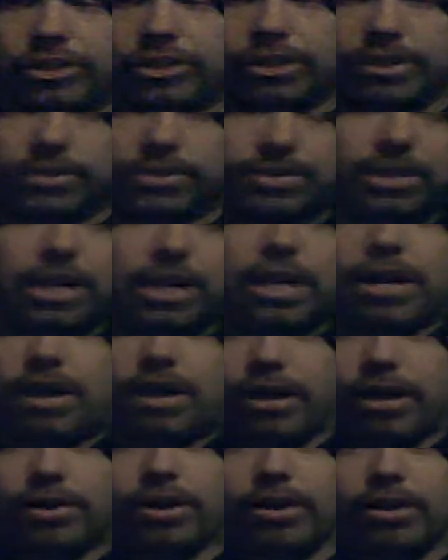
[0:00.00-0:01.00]
is
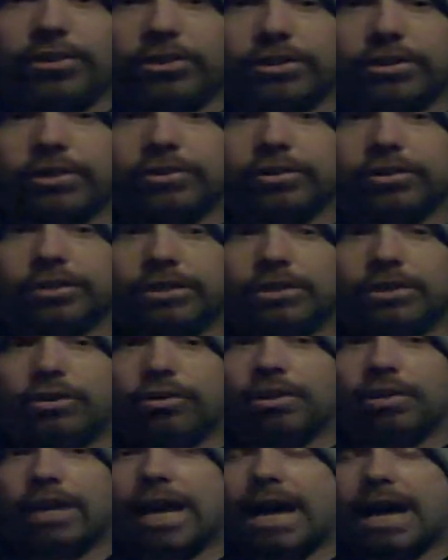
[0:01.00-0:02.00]
another,
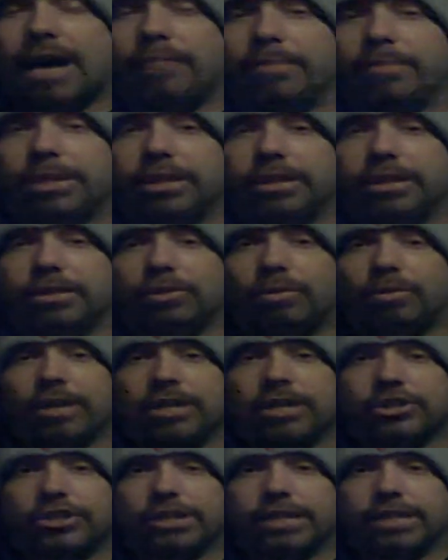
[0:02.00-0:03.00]
common
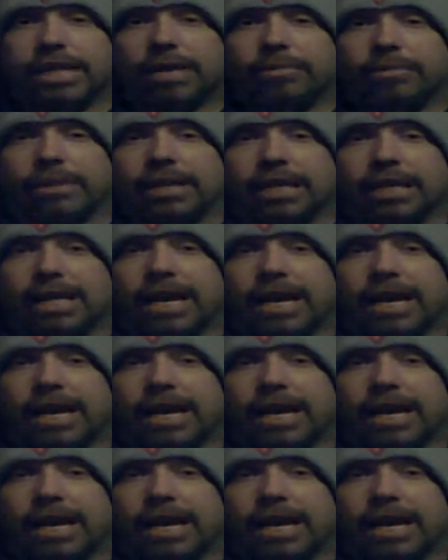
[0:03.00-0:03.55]
question that we get